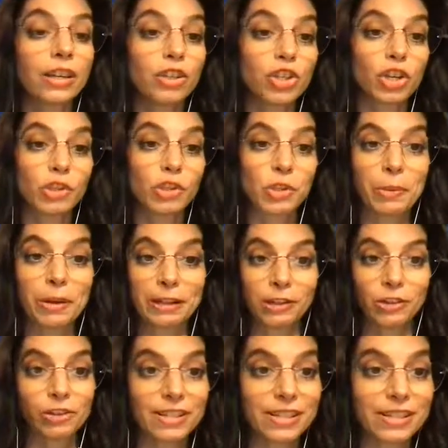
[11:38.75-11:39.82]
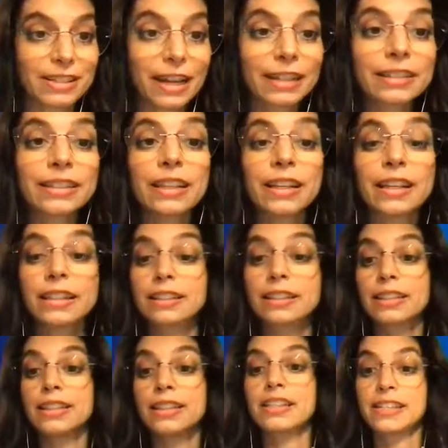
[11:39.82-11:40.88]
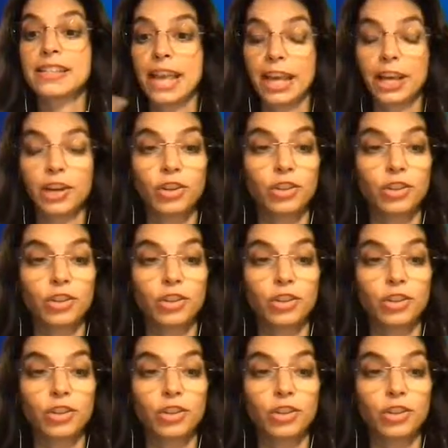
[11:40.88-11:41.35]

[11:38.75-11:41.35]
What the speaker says: Geosparkle standard. The second